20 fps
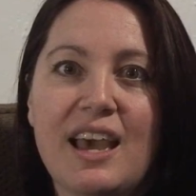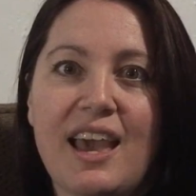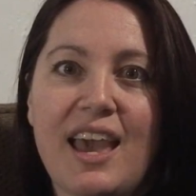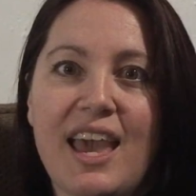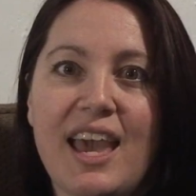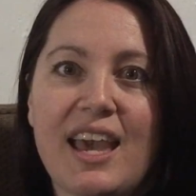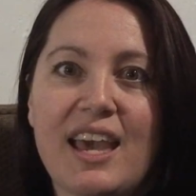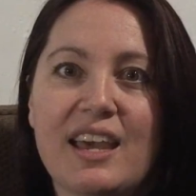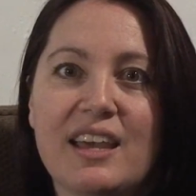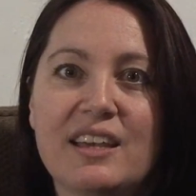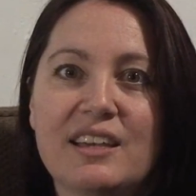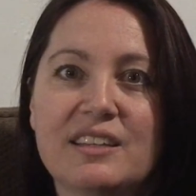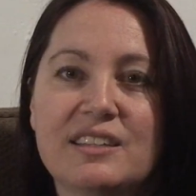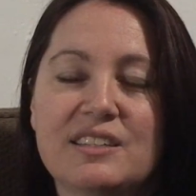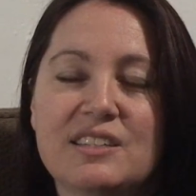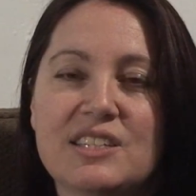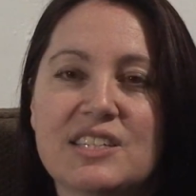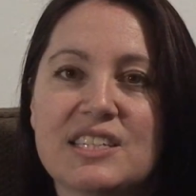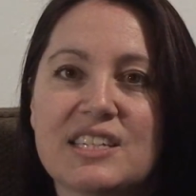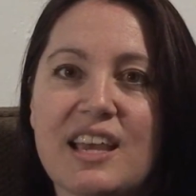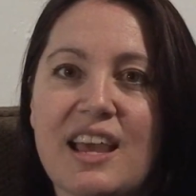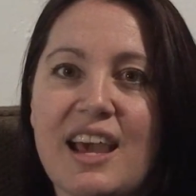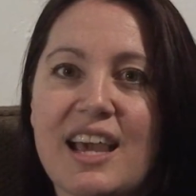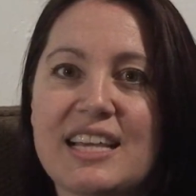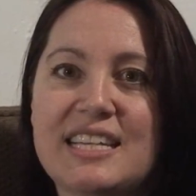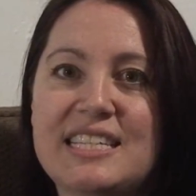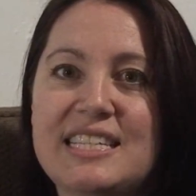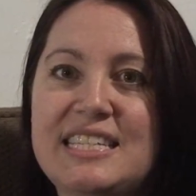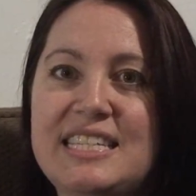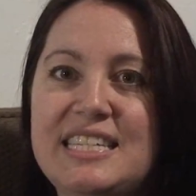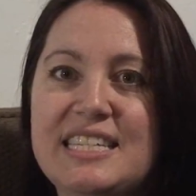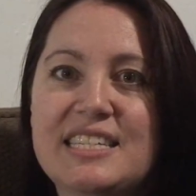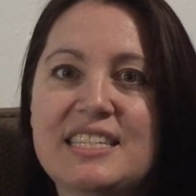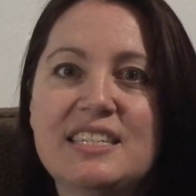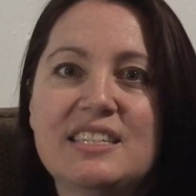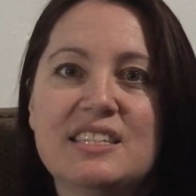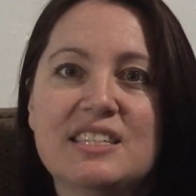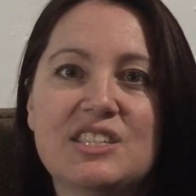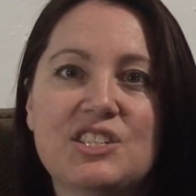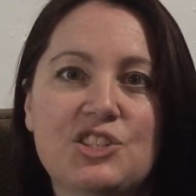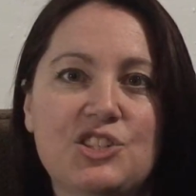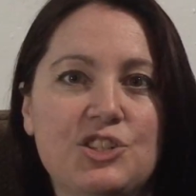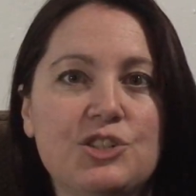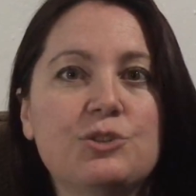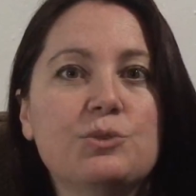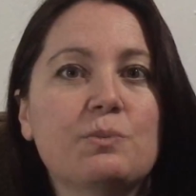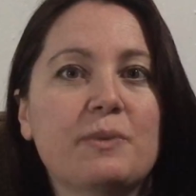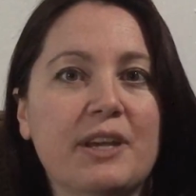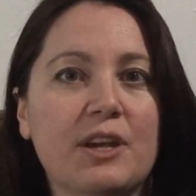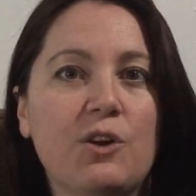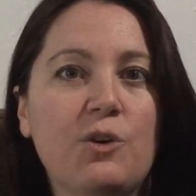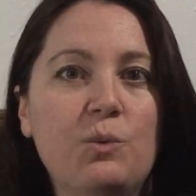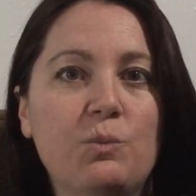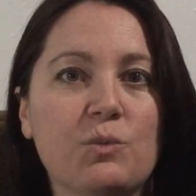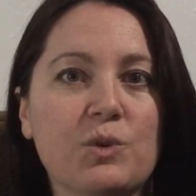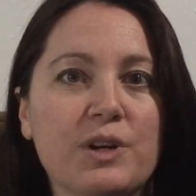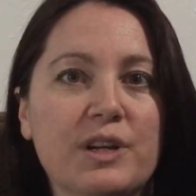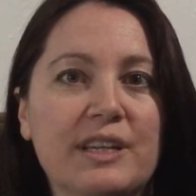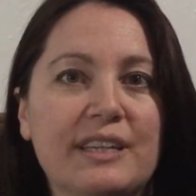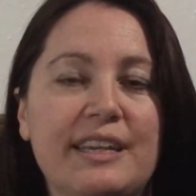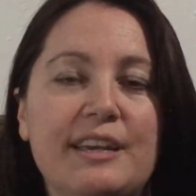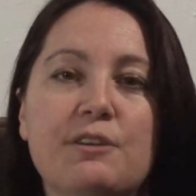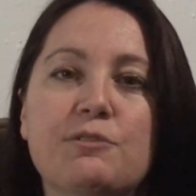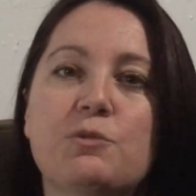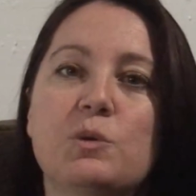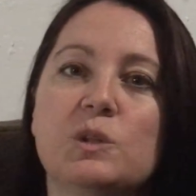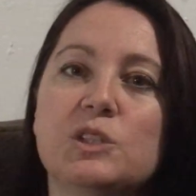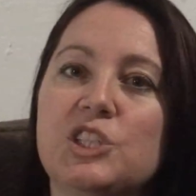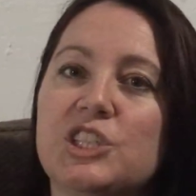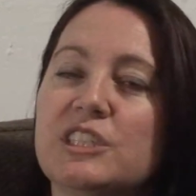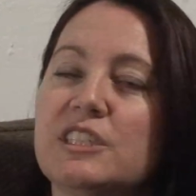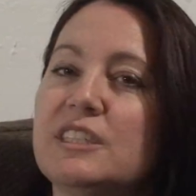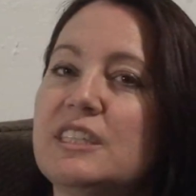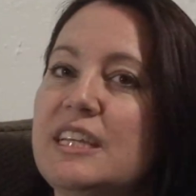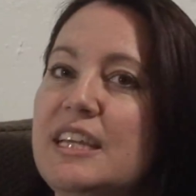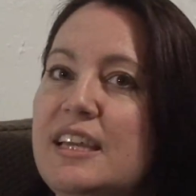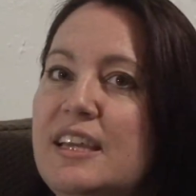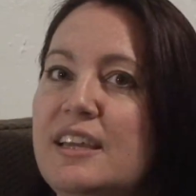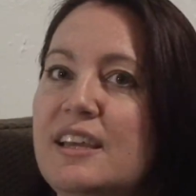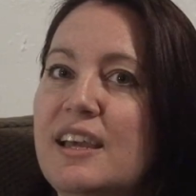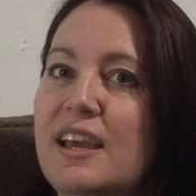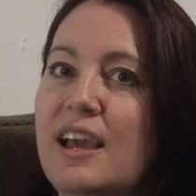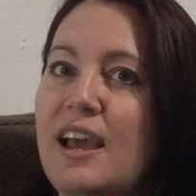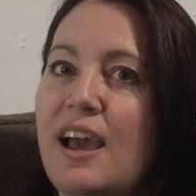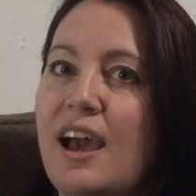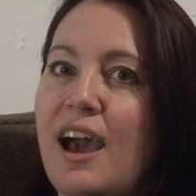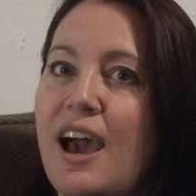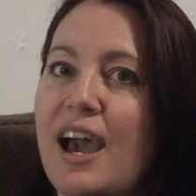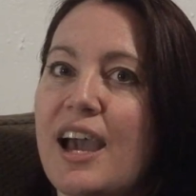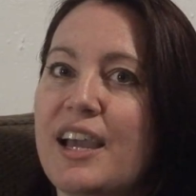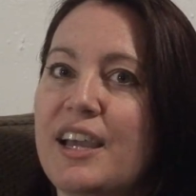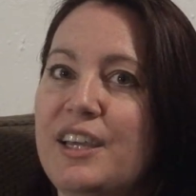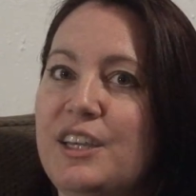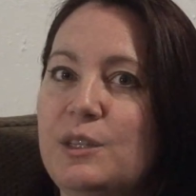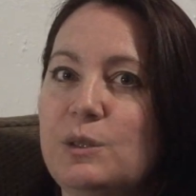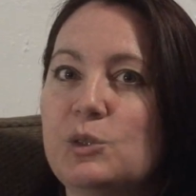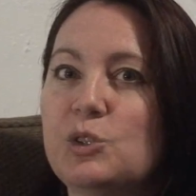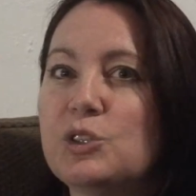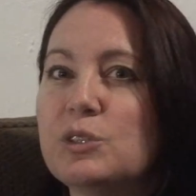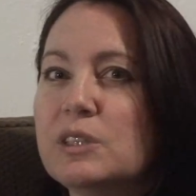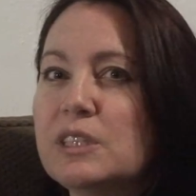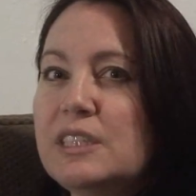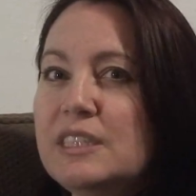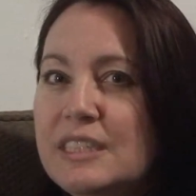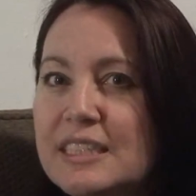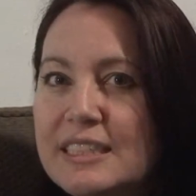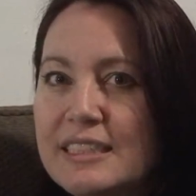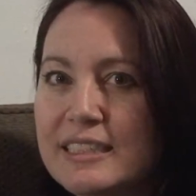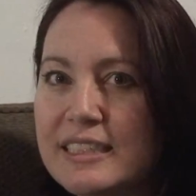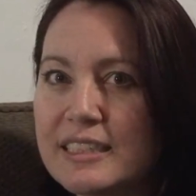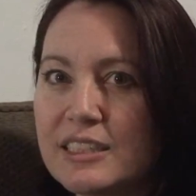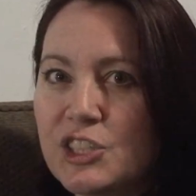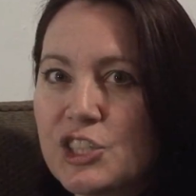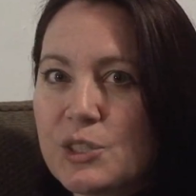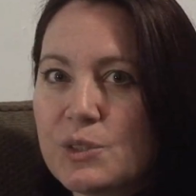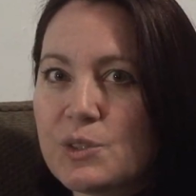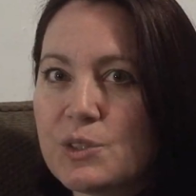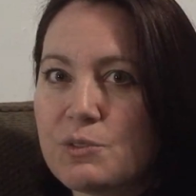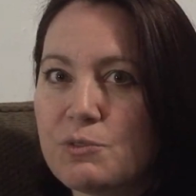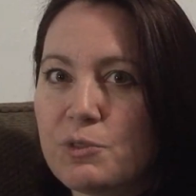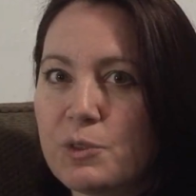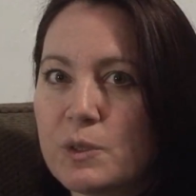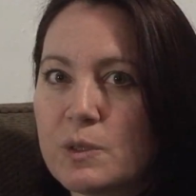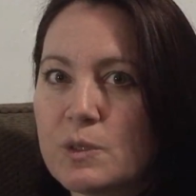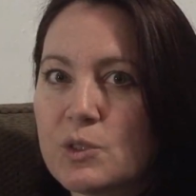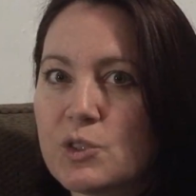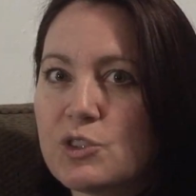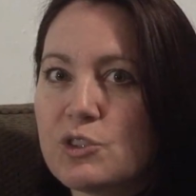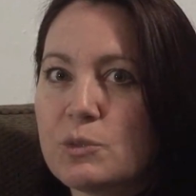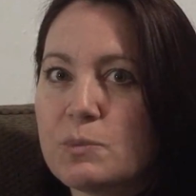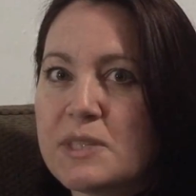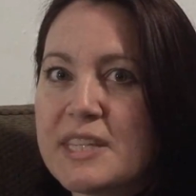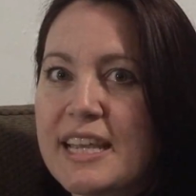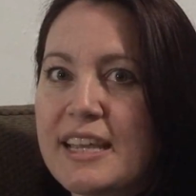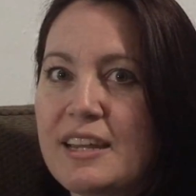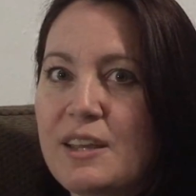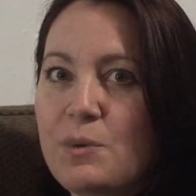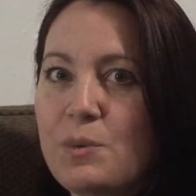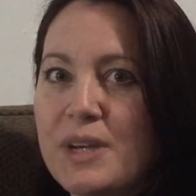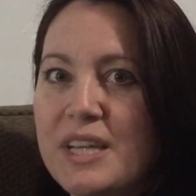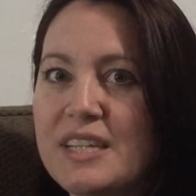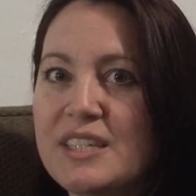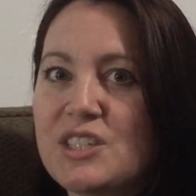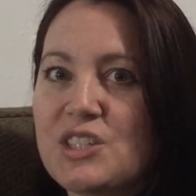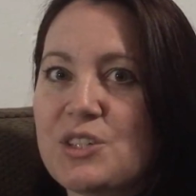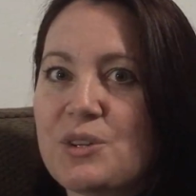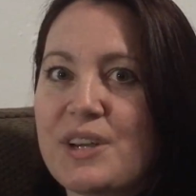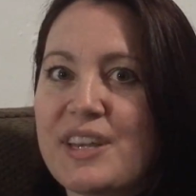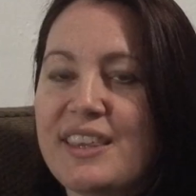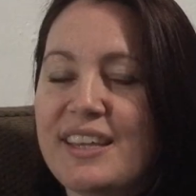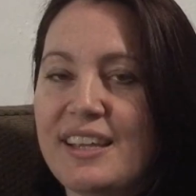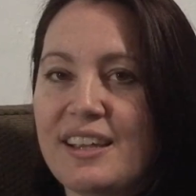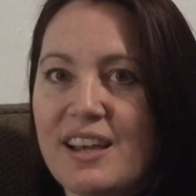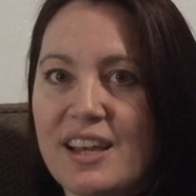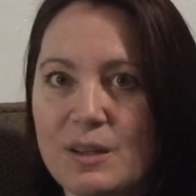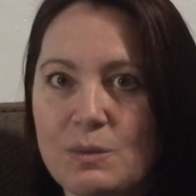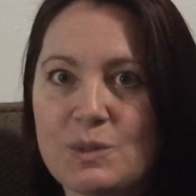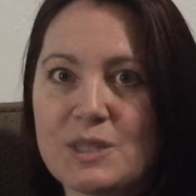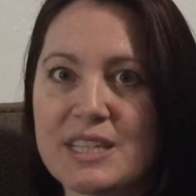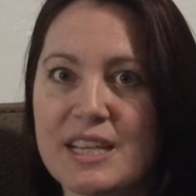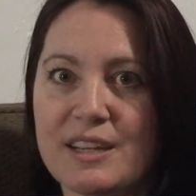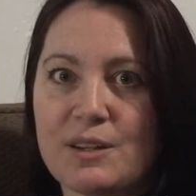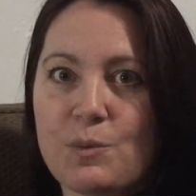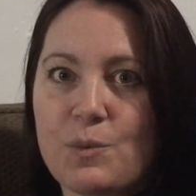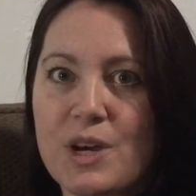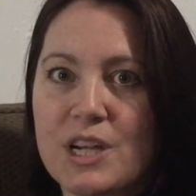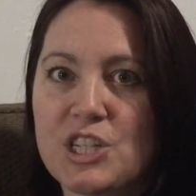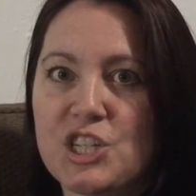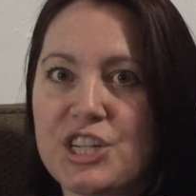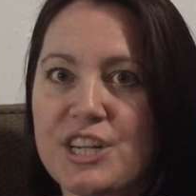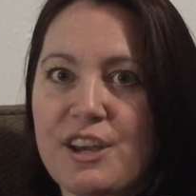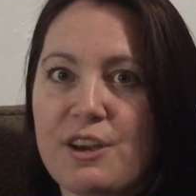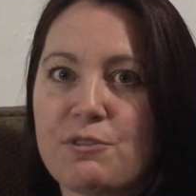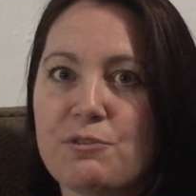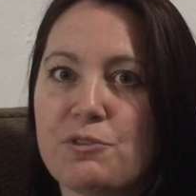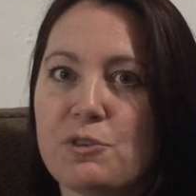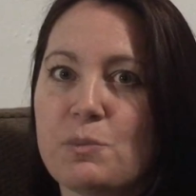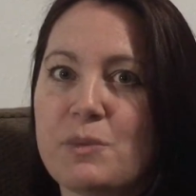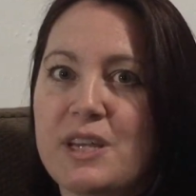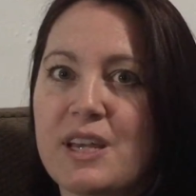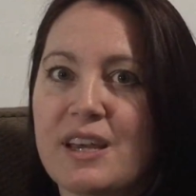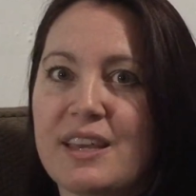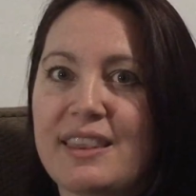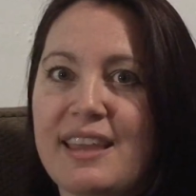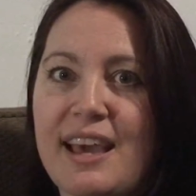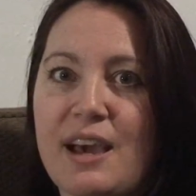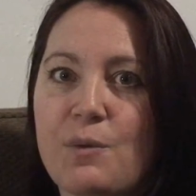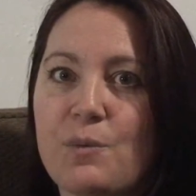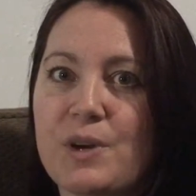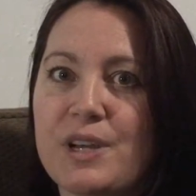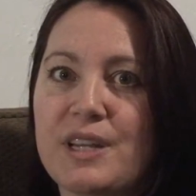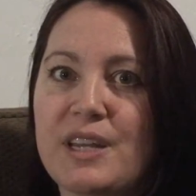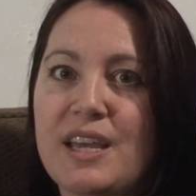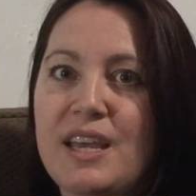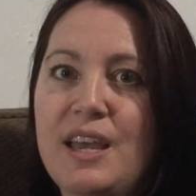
And I didn't do my homework. Now, fortunately, I usually didn't get chosen for those groups anyway, so I think God was kind of watching out for me on that one.